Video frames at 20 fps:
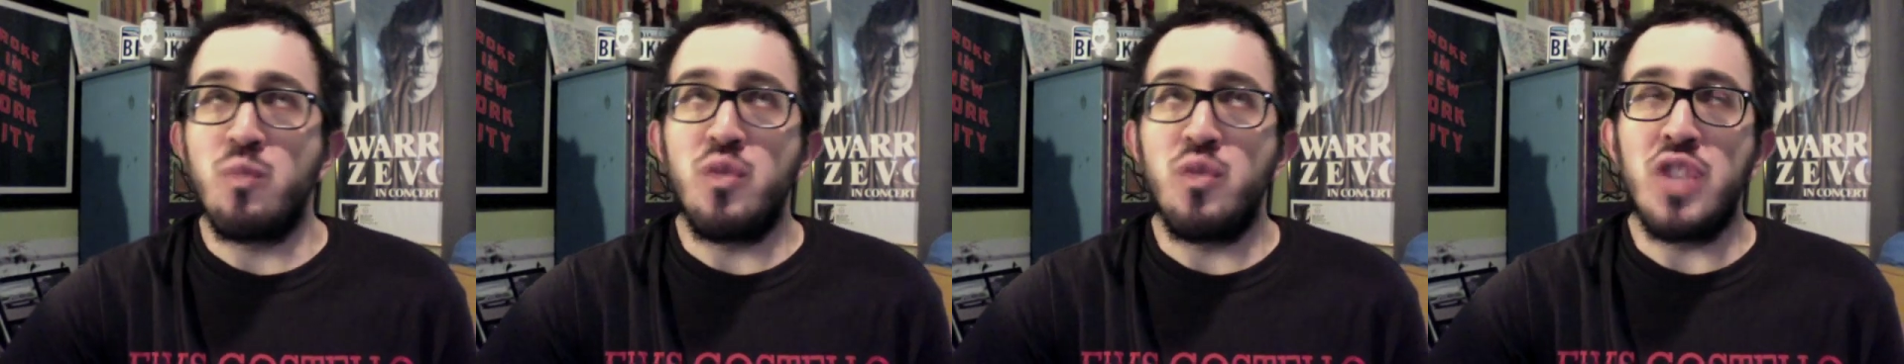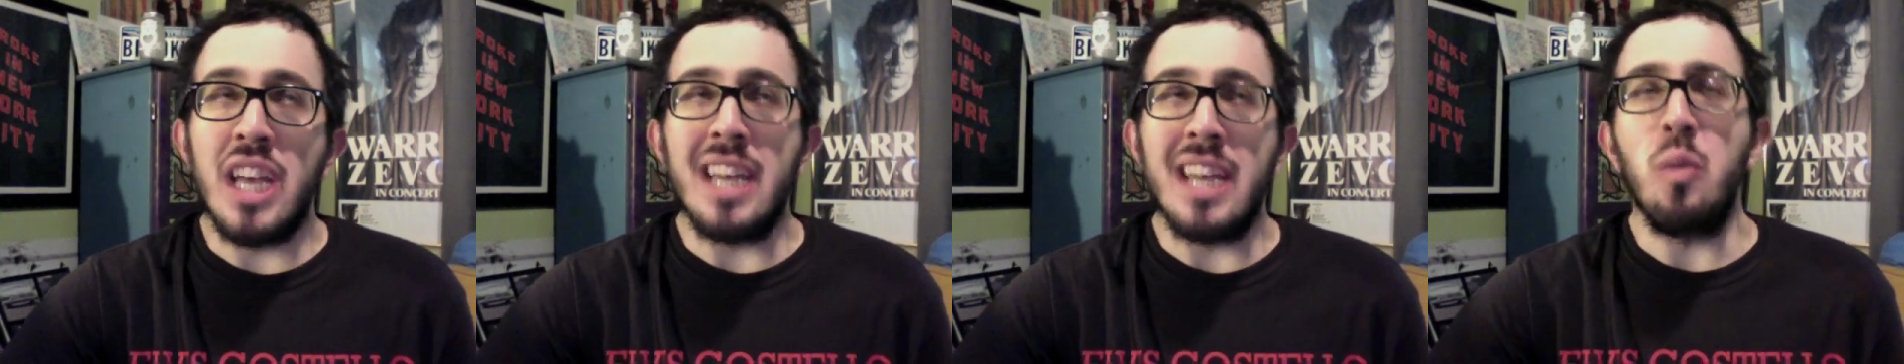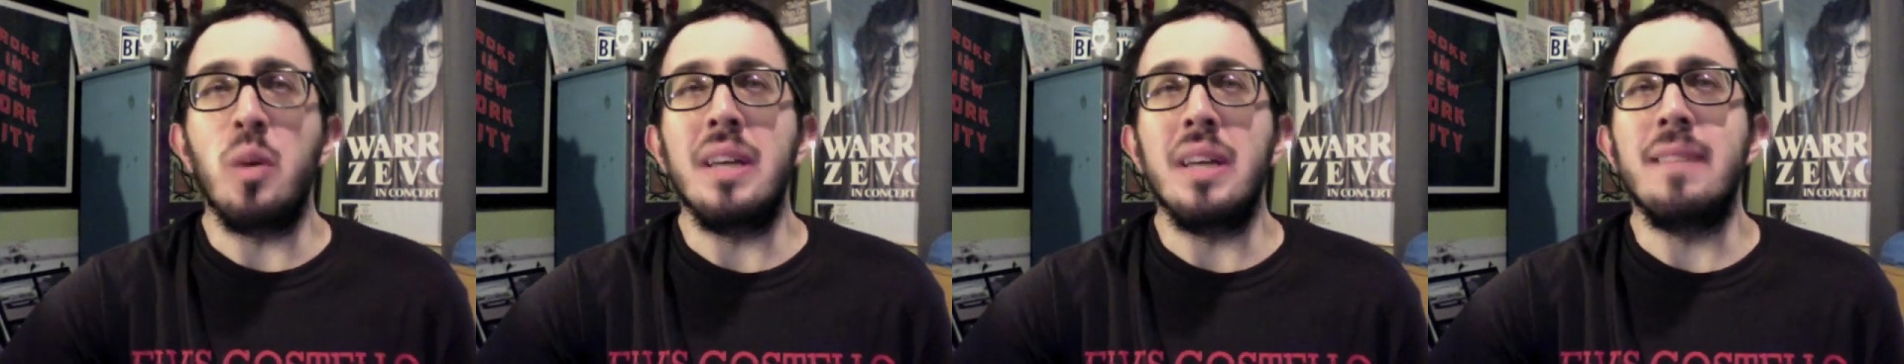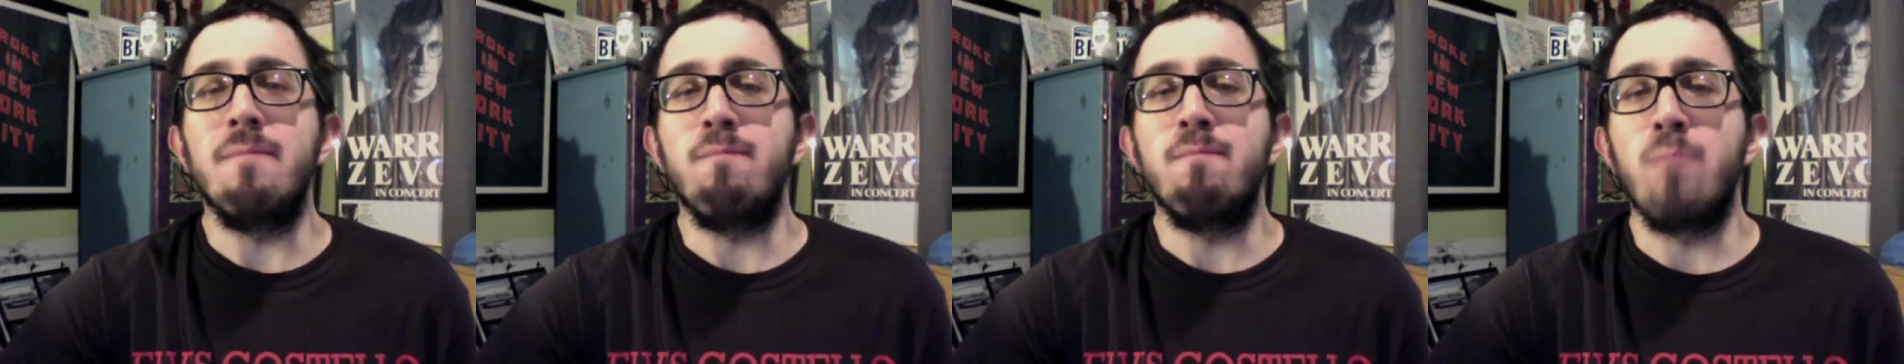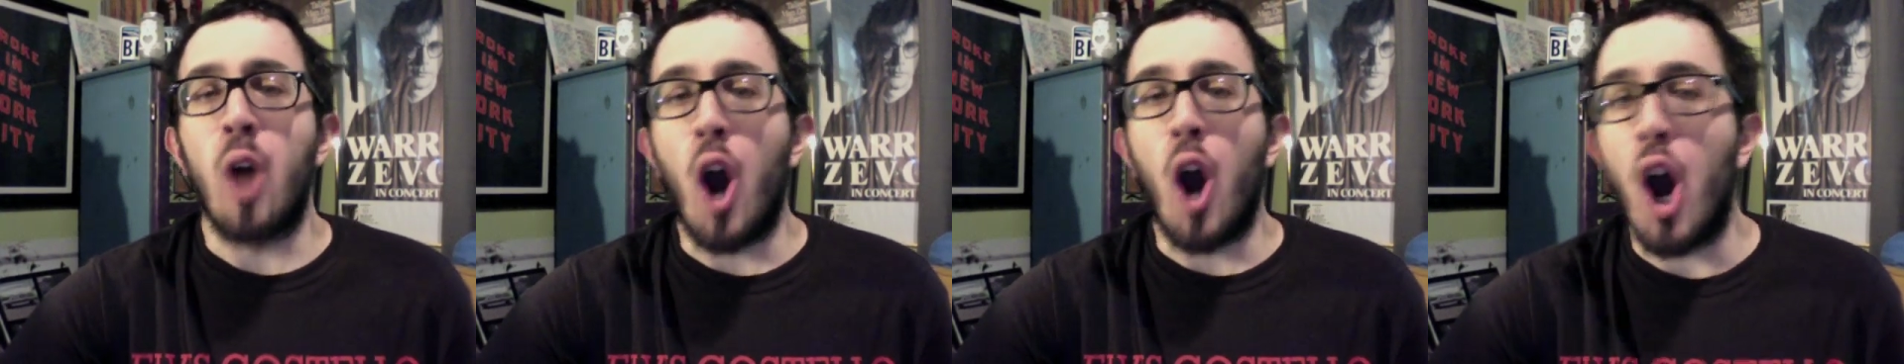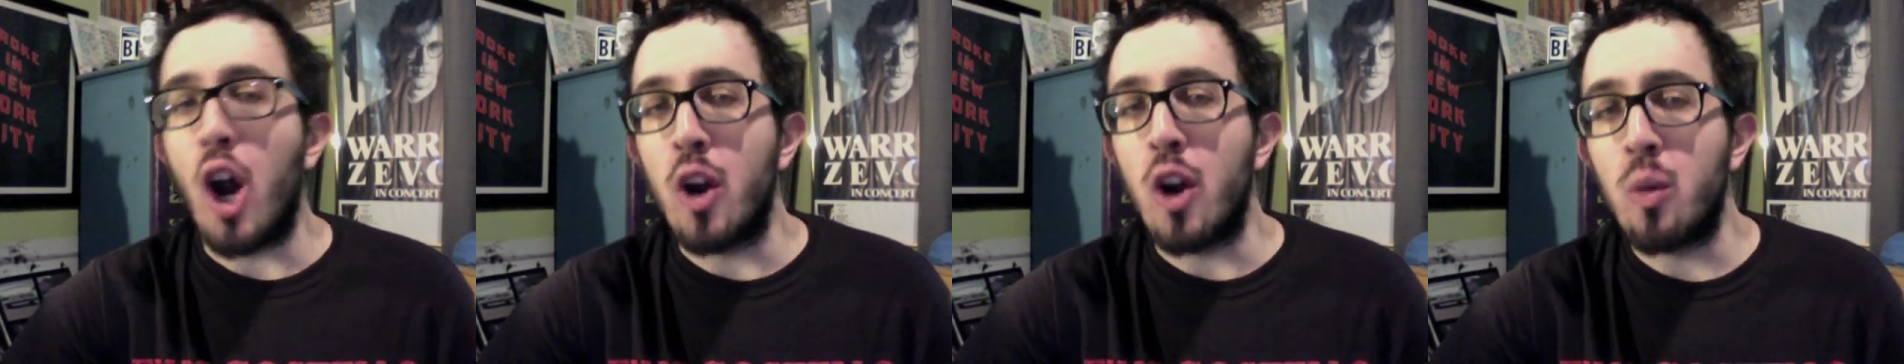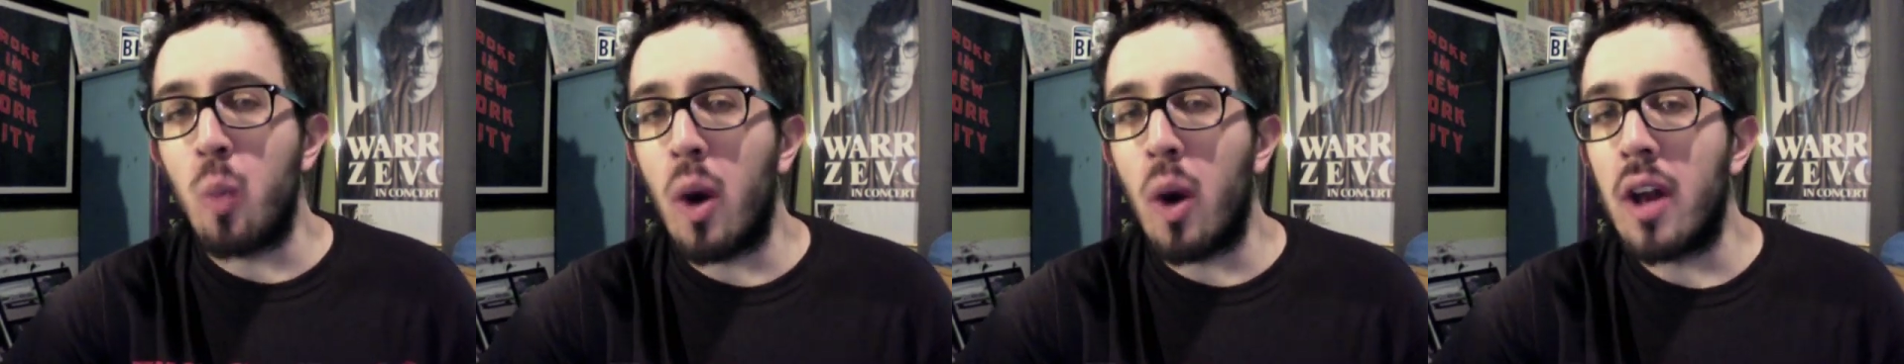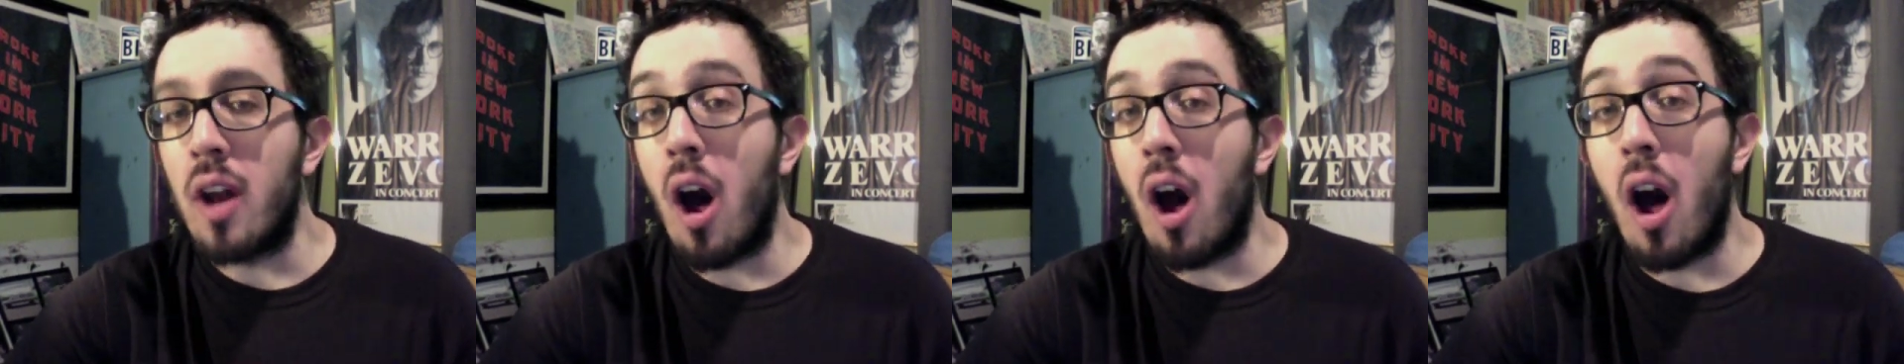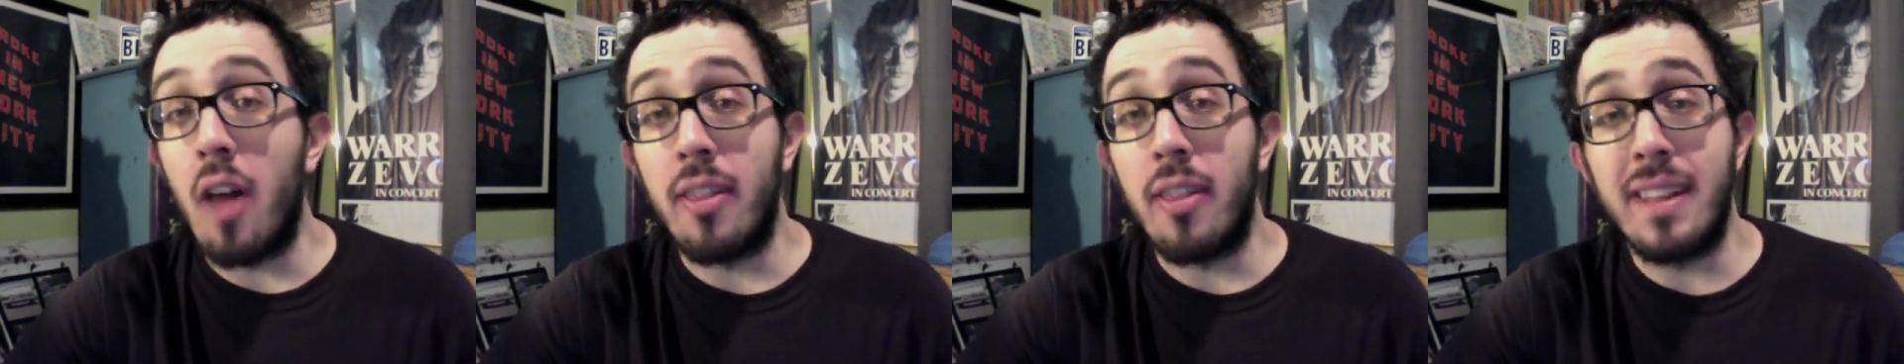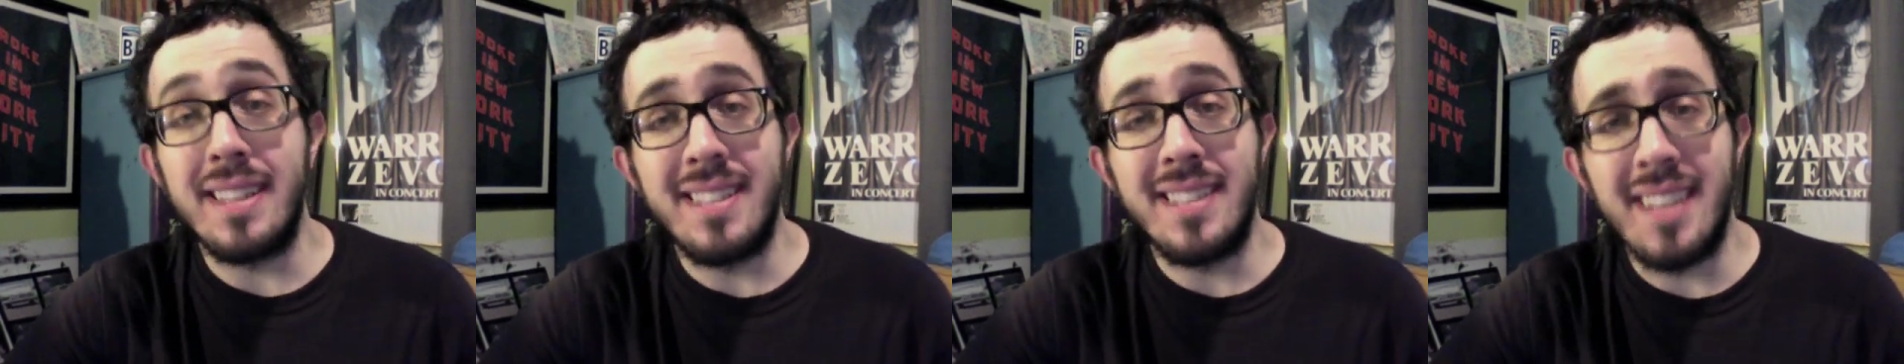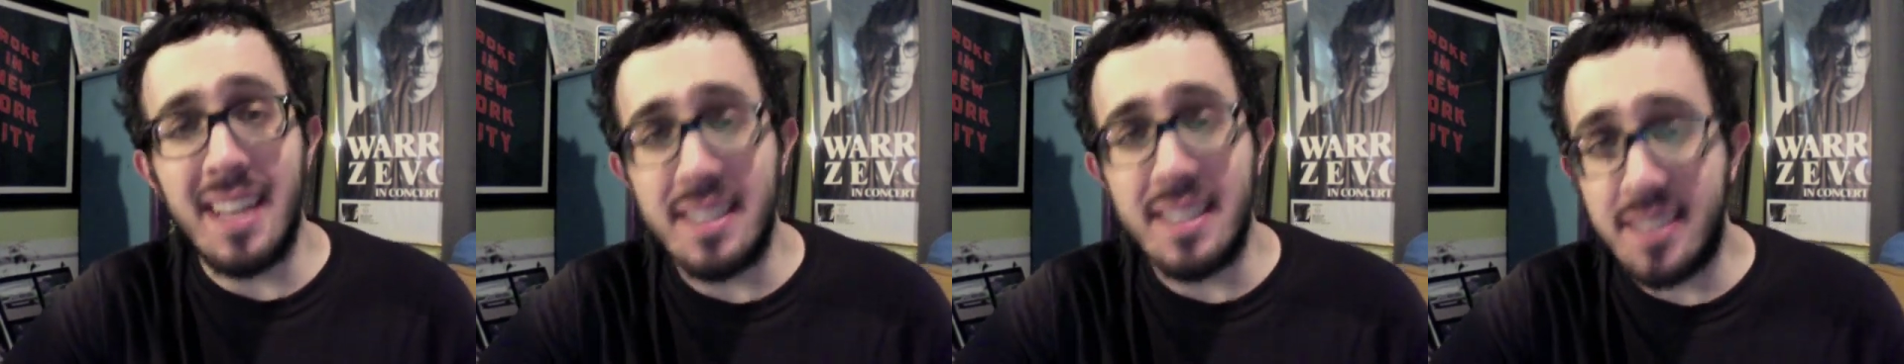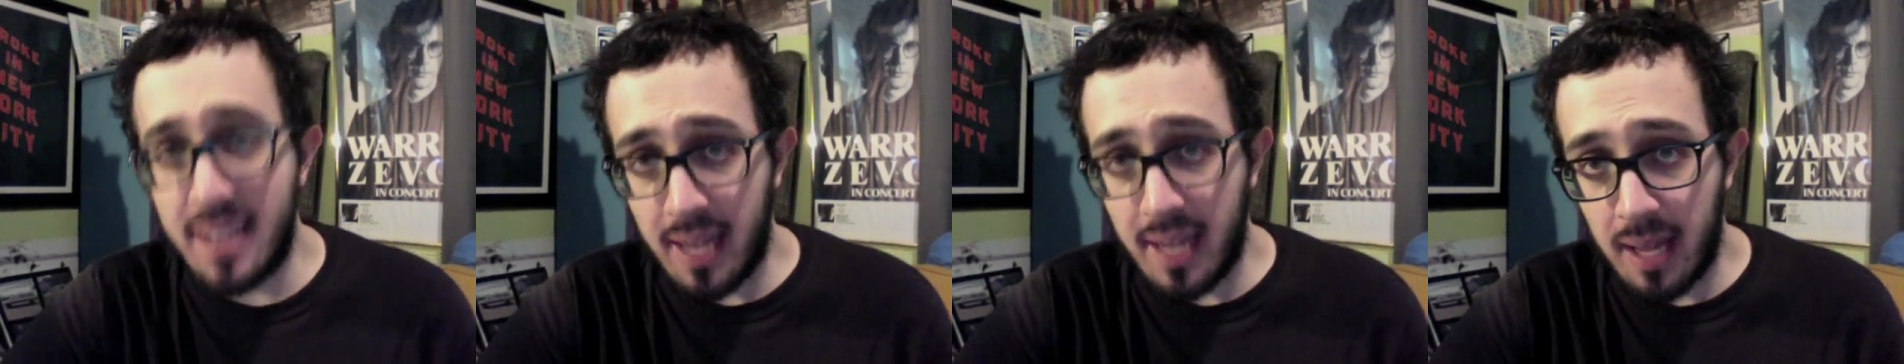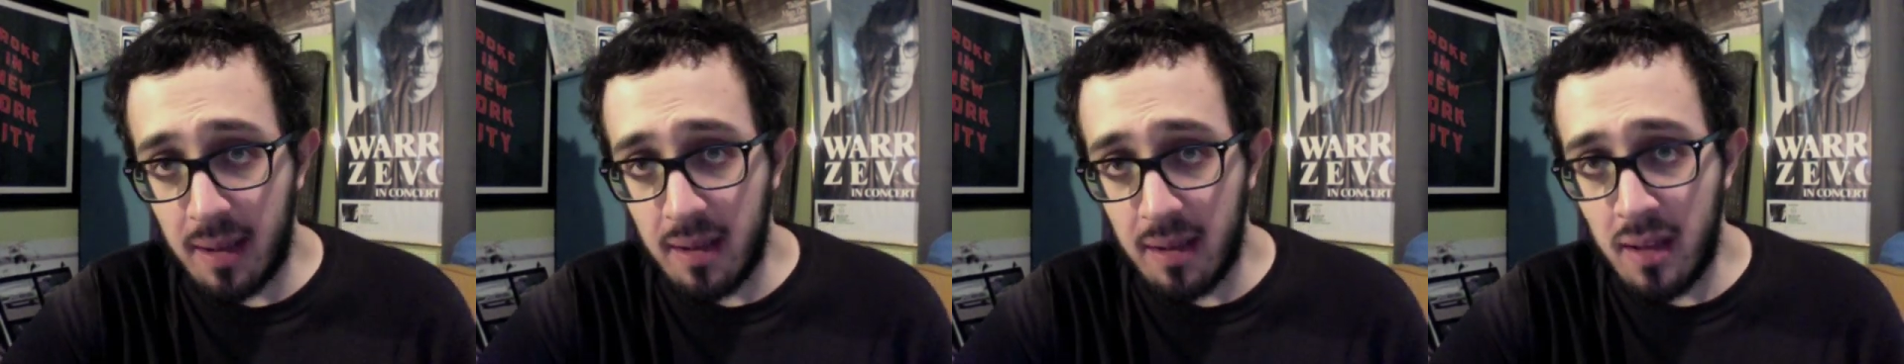genuine, hard-won authenticity.